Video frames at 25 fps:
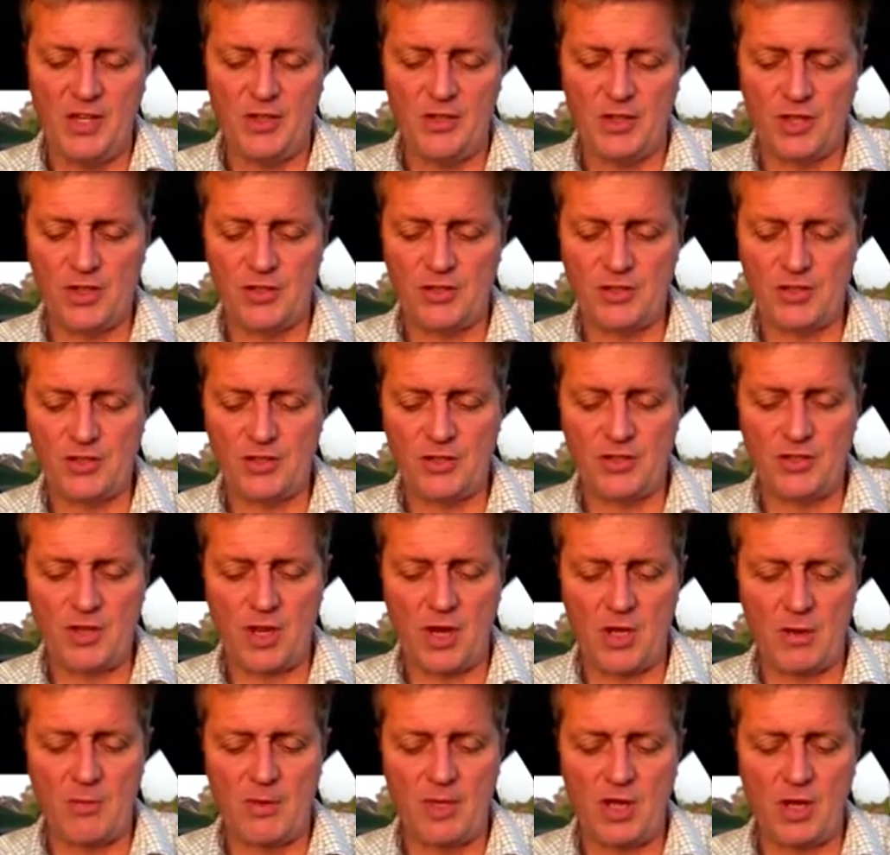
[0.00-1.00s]
just as
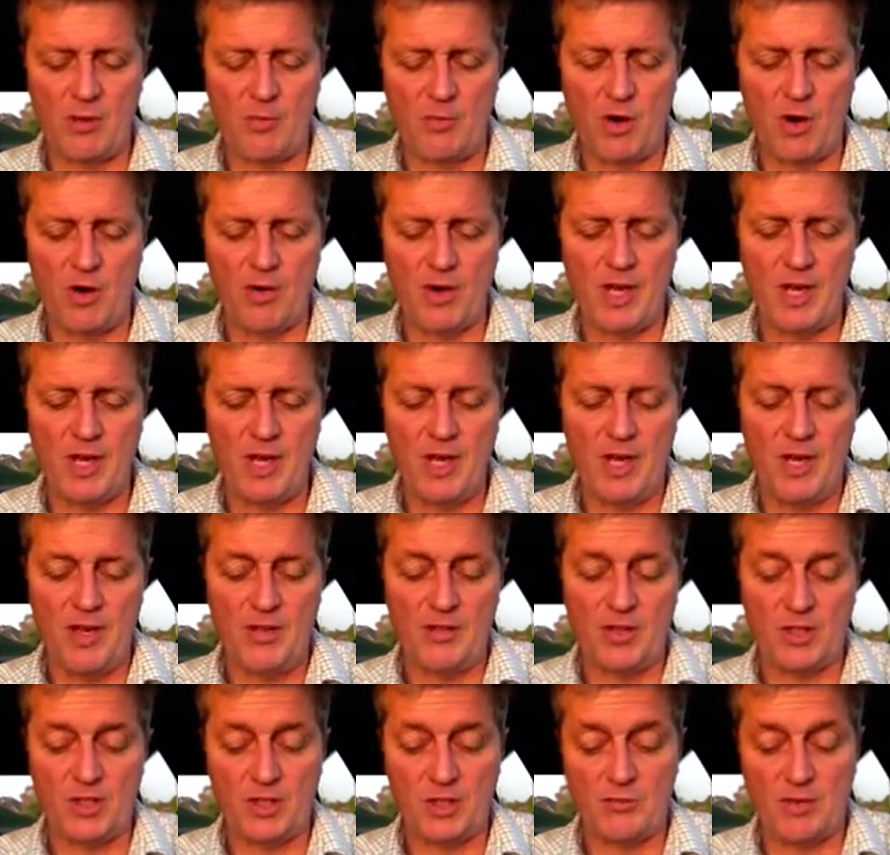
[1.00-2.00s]
Sodom and Gomorrah
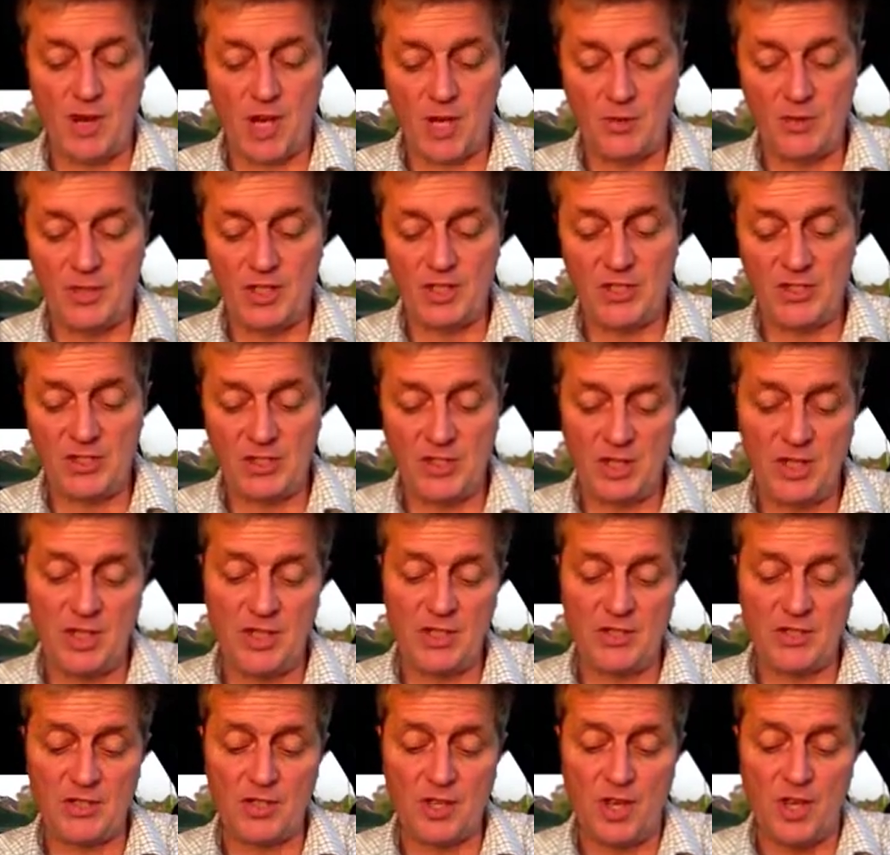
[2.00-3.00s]
and the surrounding
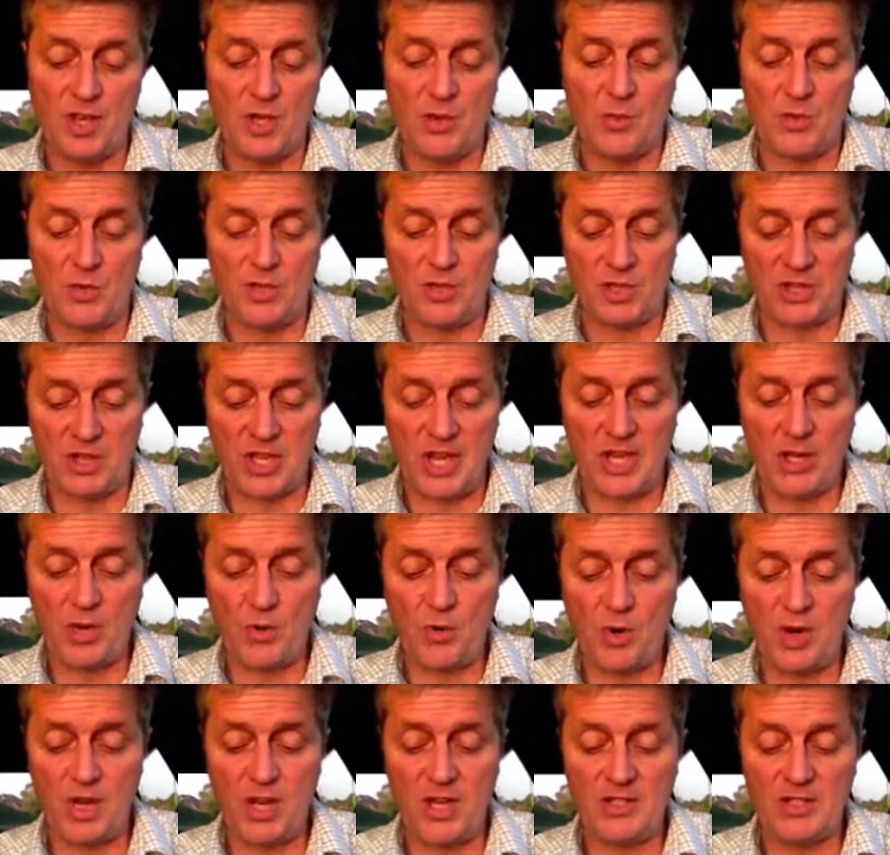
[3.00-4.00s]
cities, which
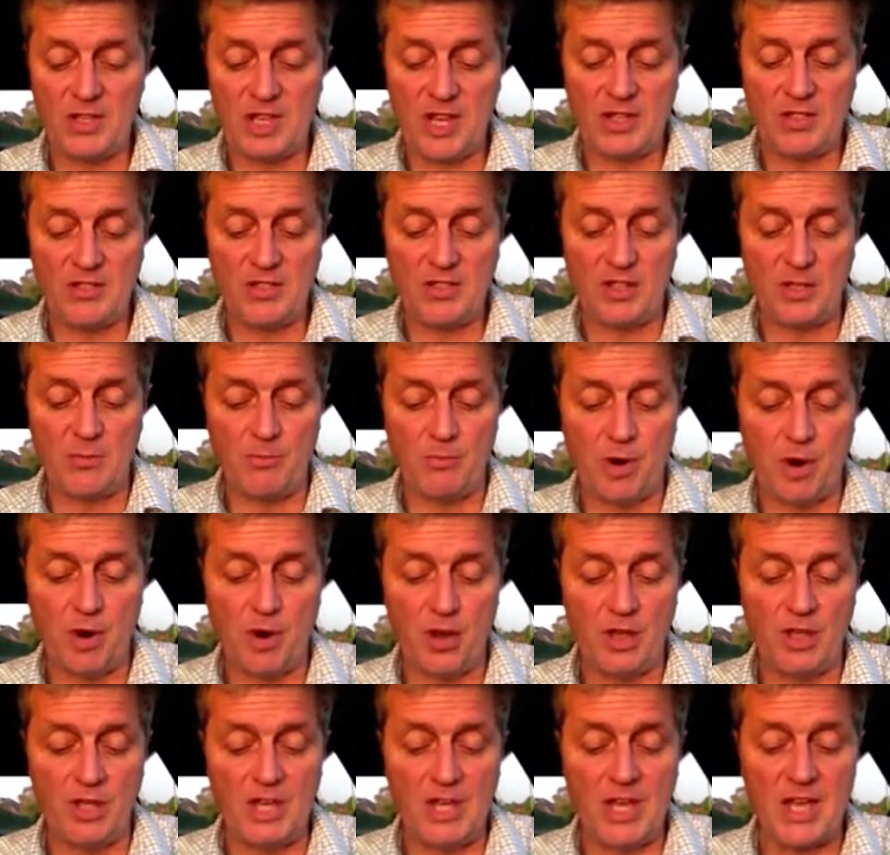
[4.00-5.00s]
likewise acted
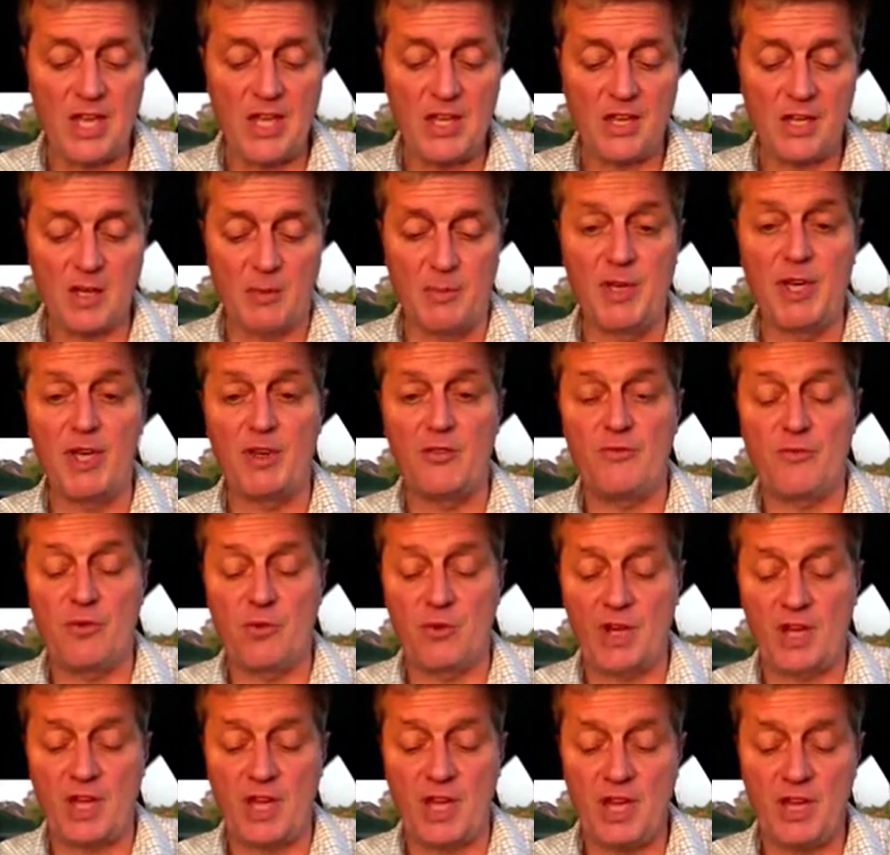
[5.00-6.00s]
immorally, committed
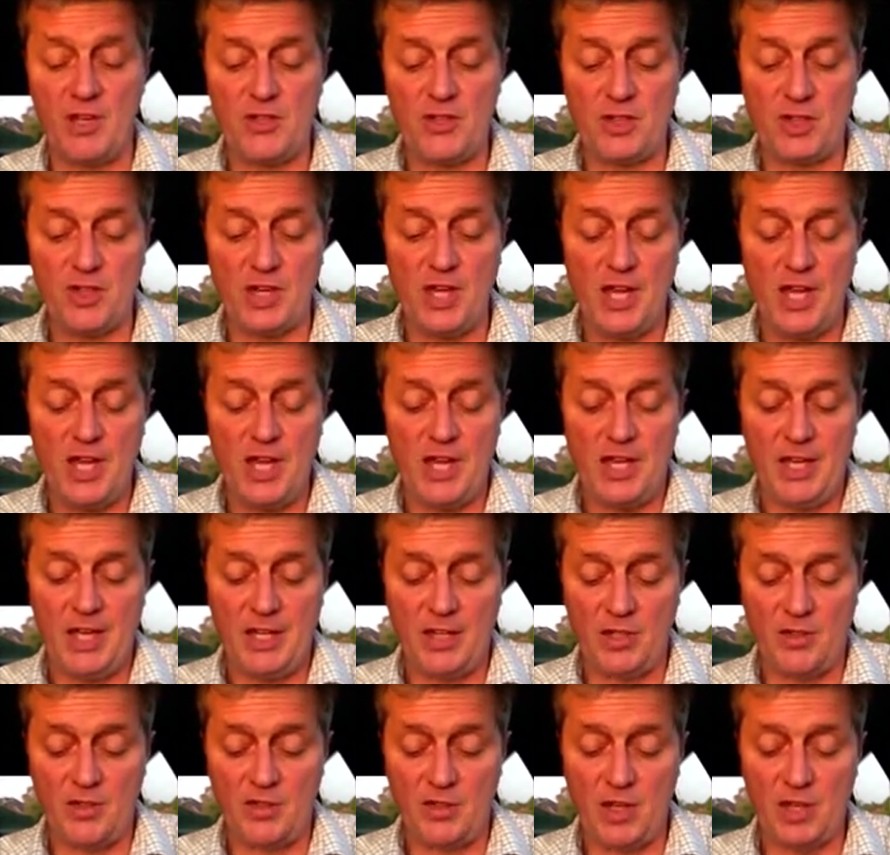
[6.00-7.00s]
fornication,
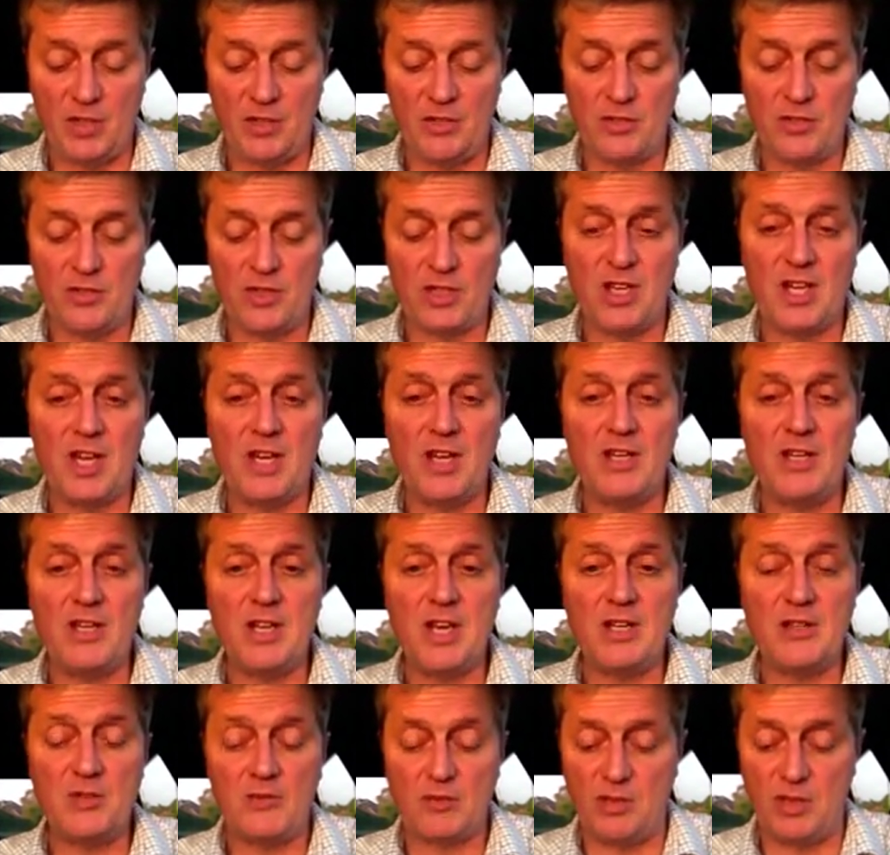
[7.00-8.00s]
and indulged in
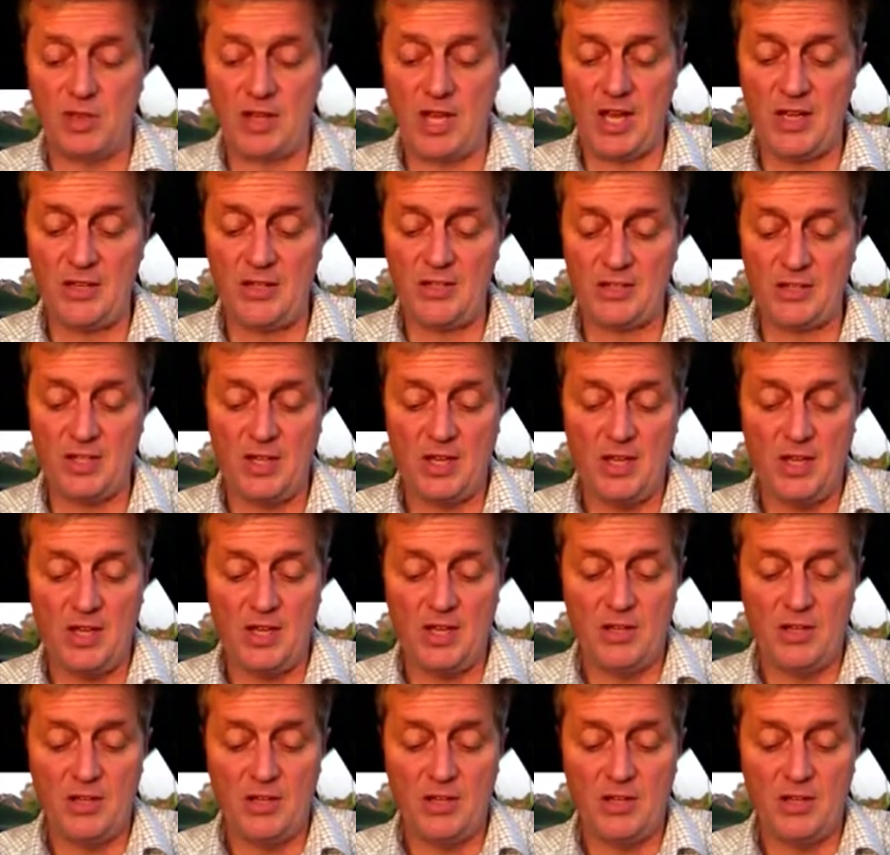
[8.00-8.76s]
unnatural lust,